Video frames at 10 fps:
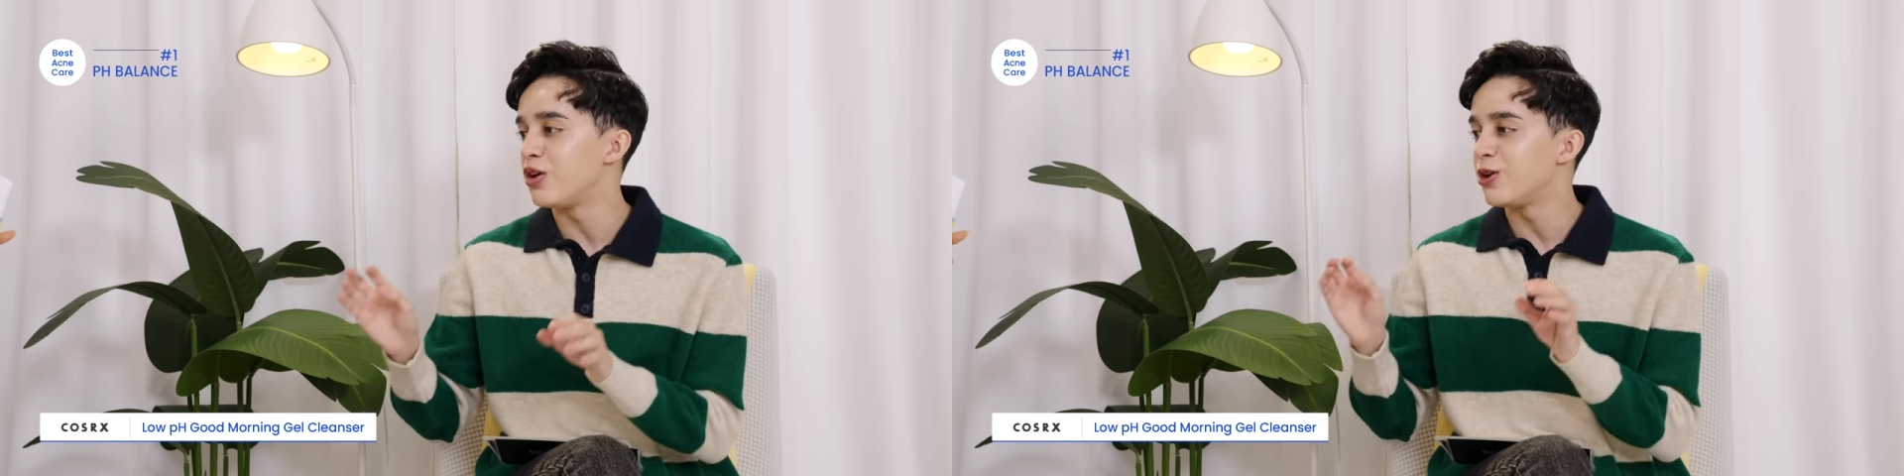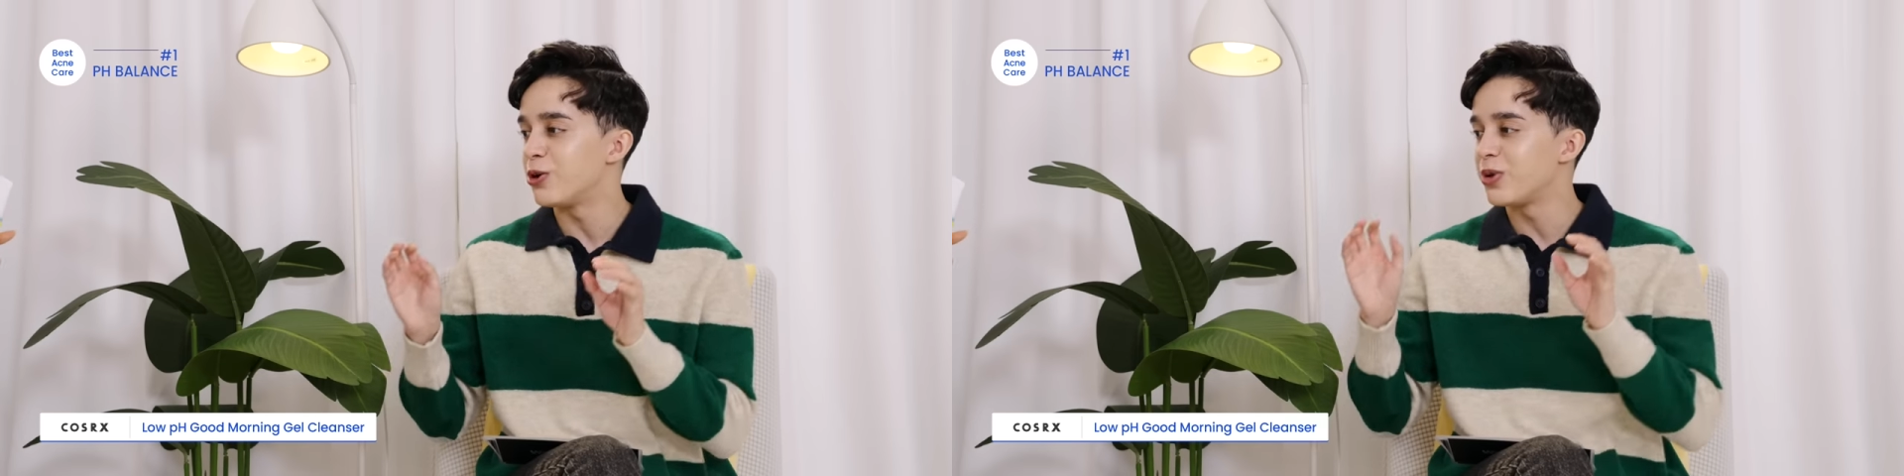
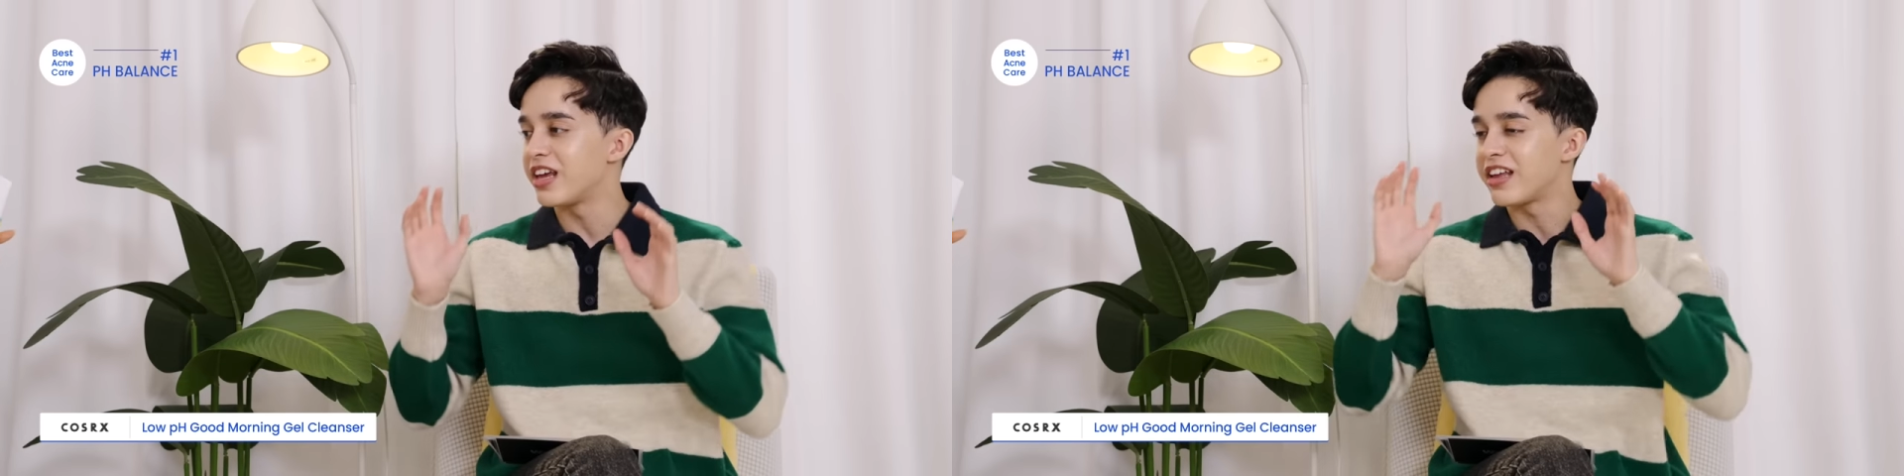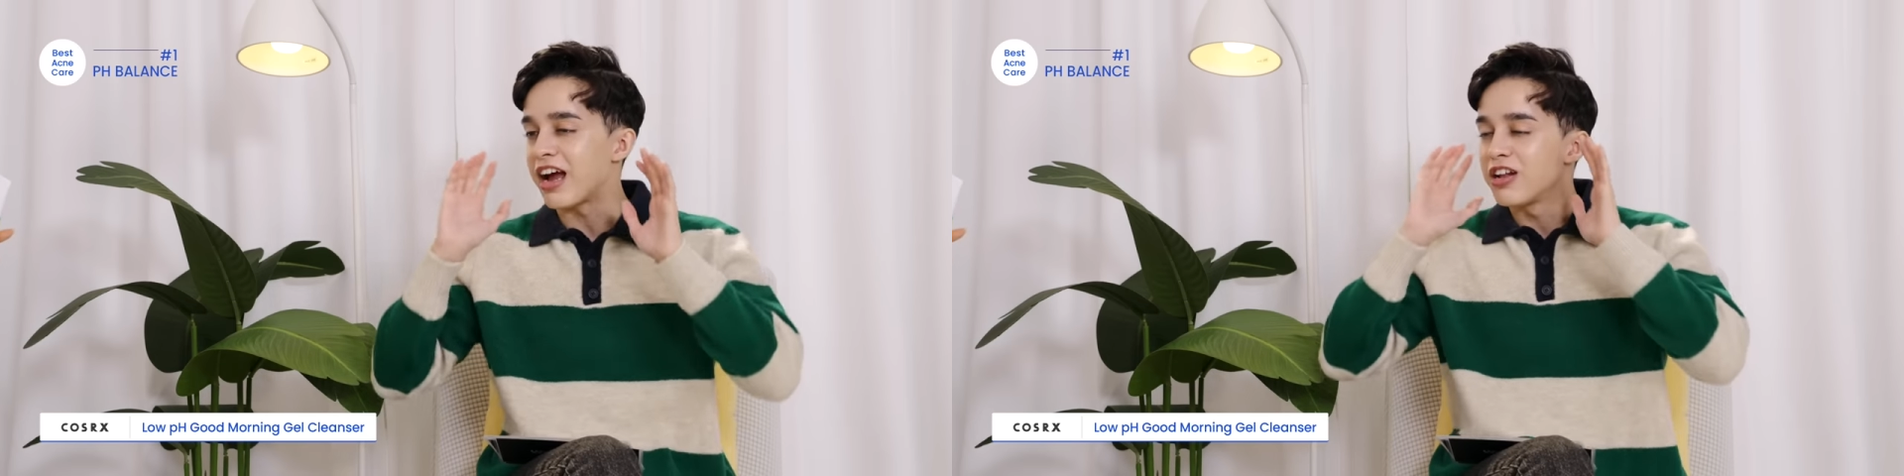you know,
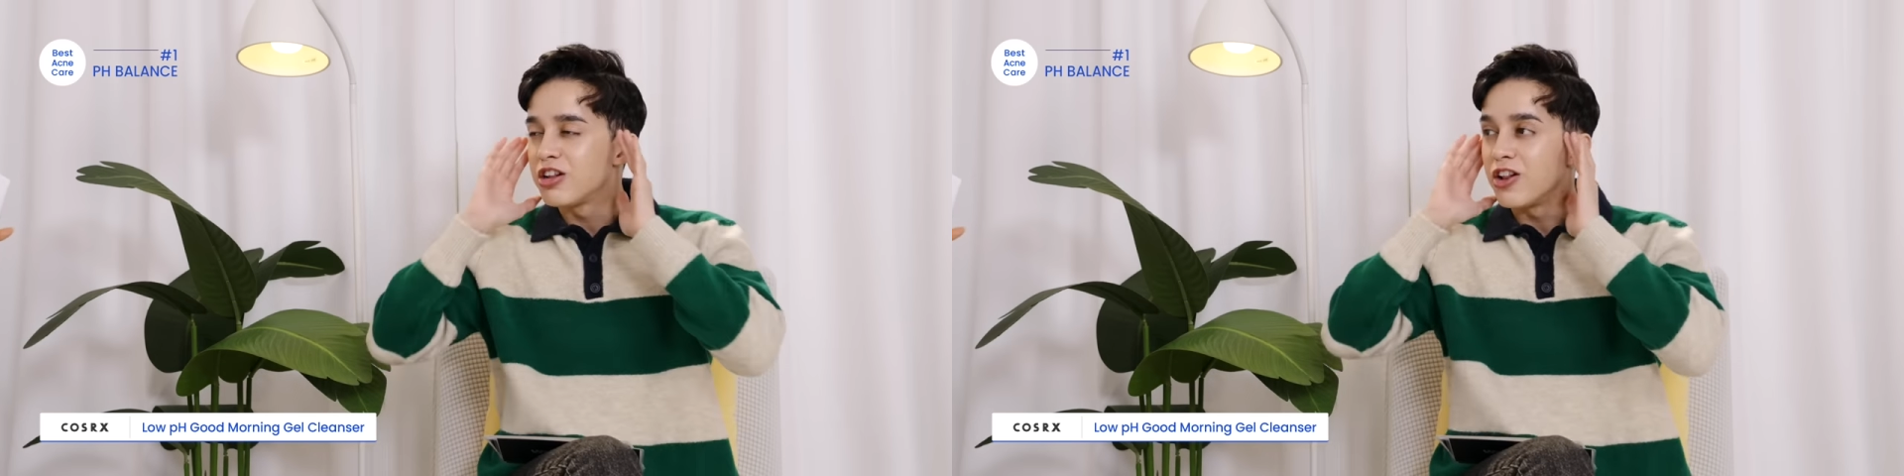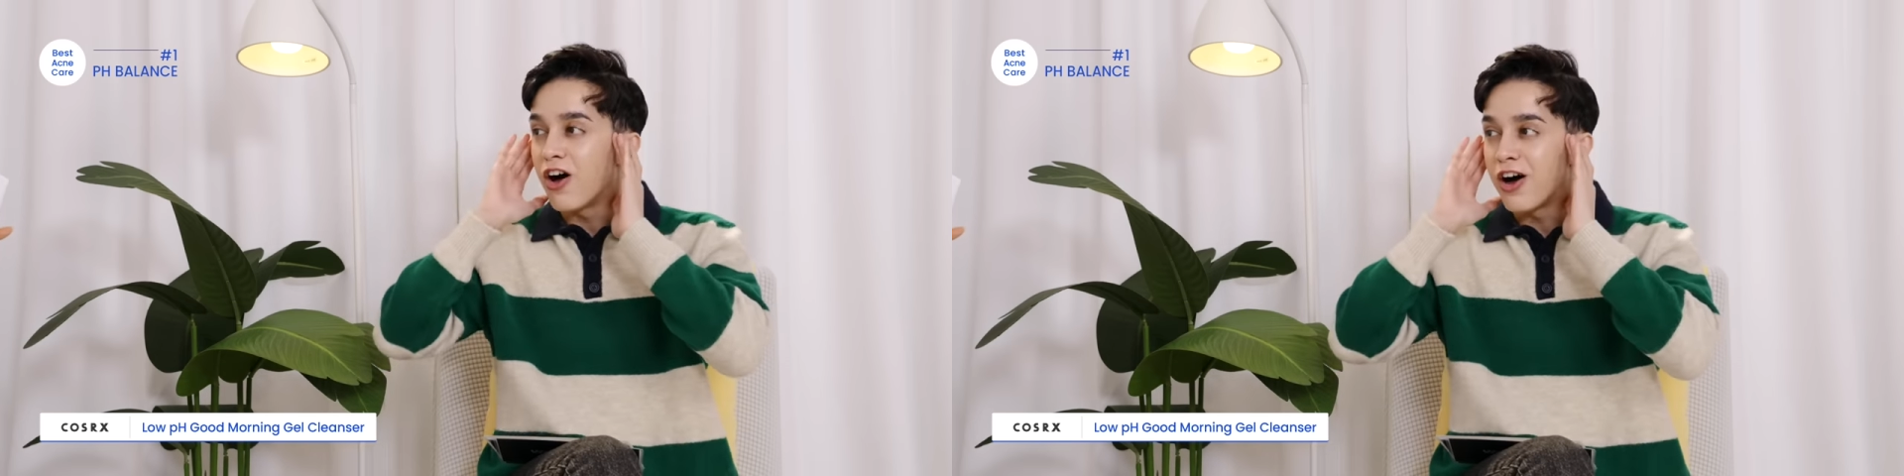get kind
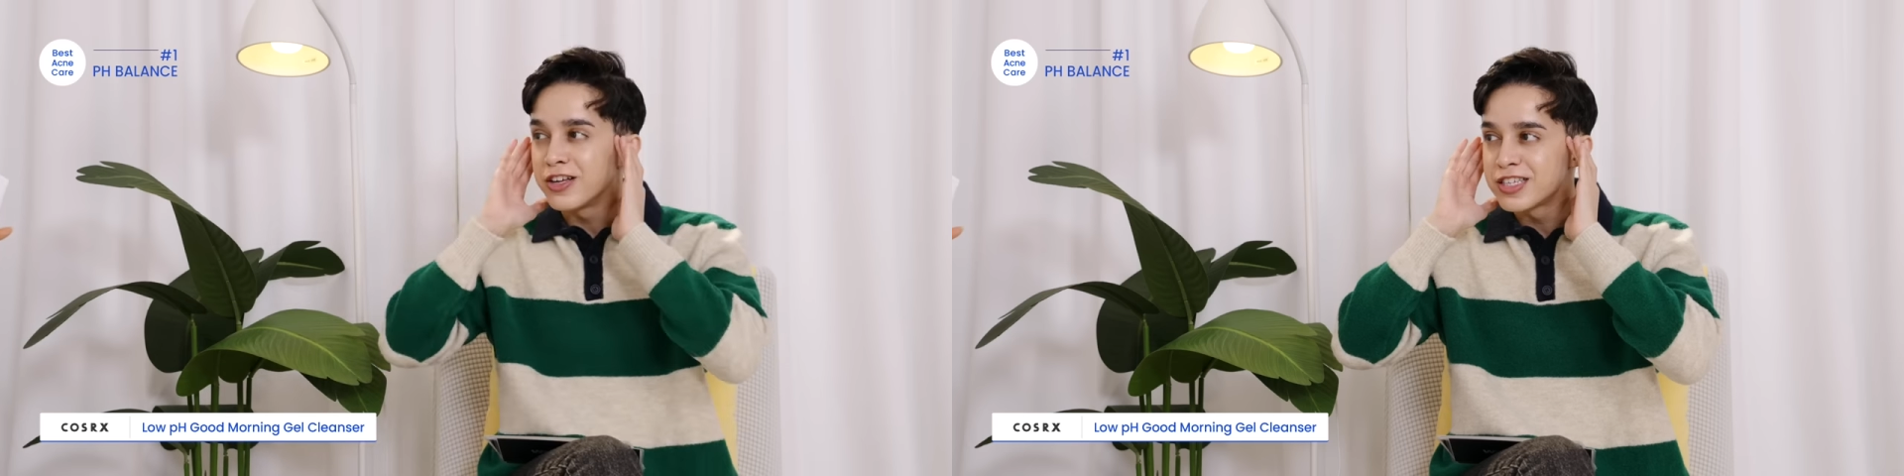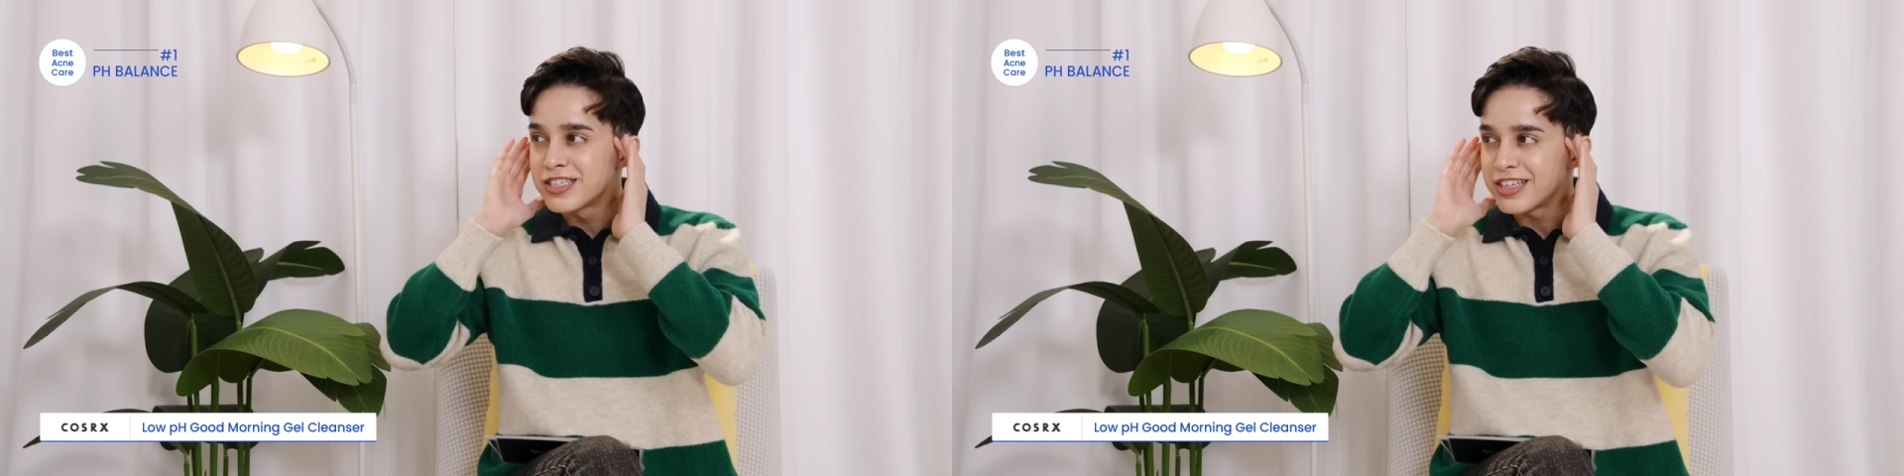of lost